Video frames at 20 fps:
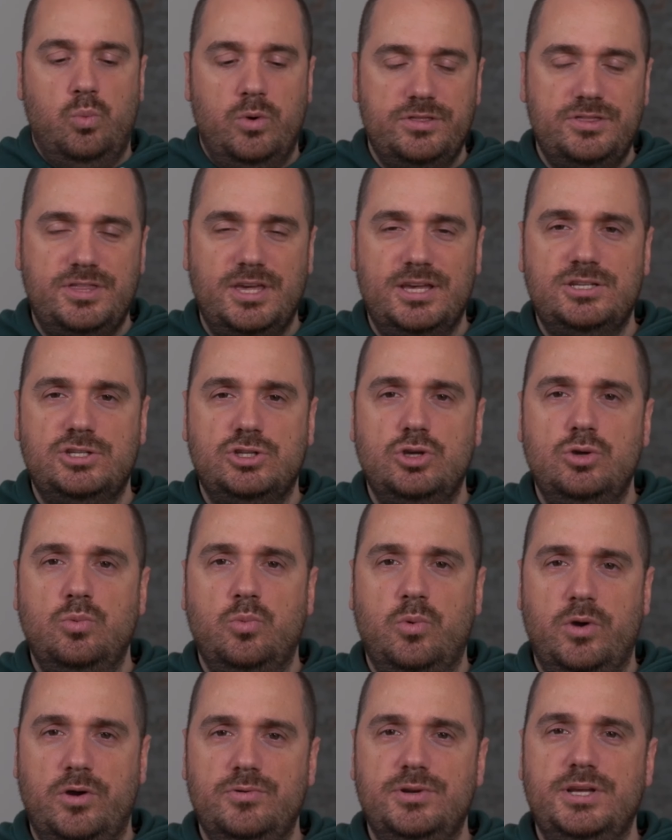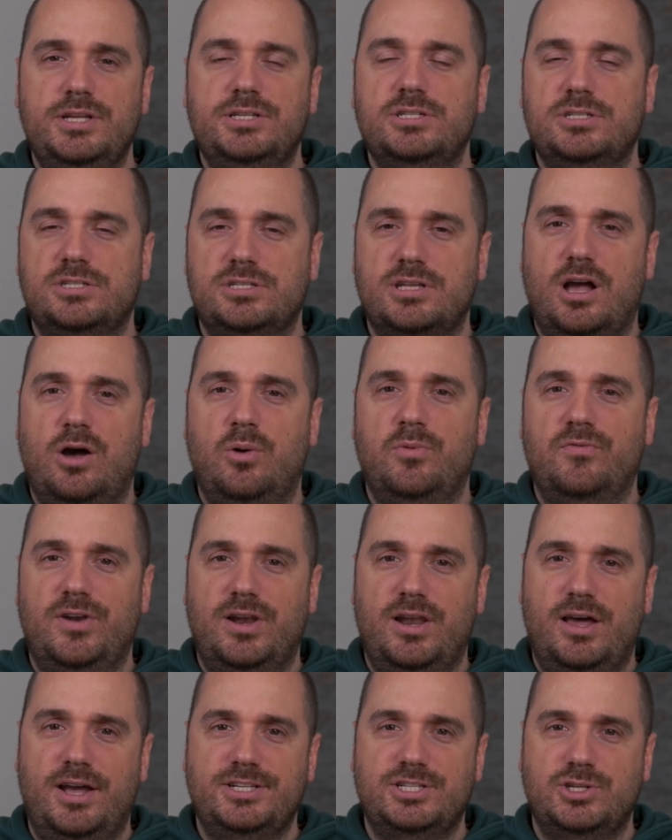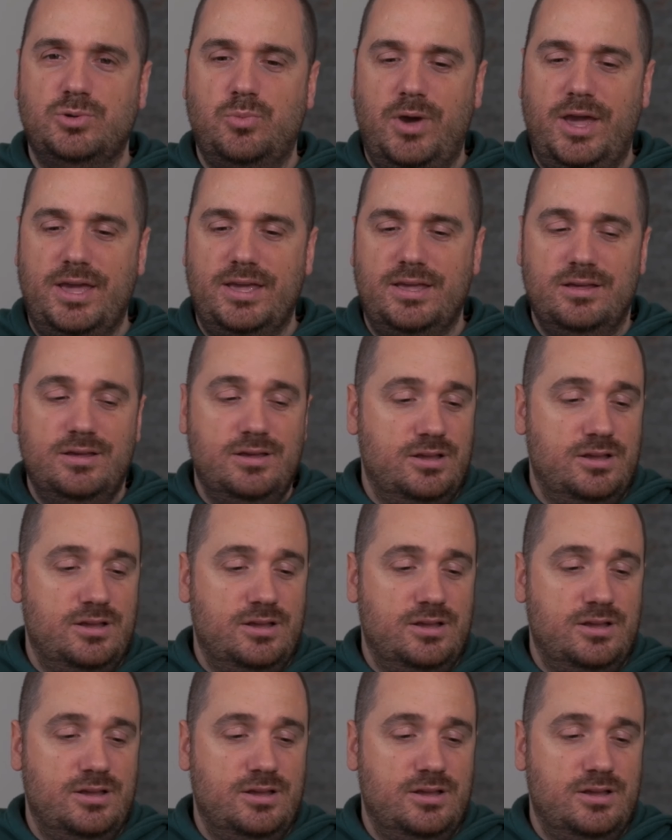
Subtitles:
With this, you will need to start with a lighter weight.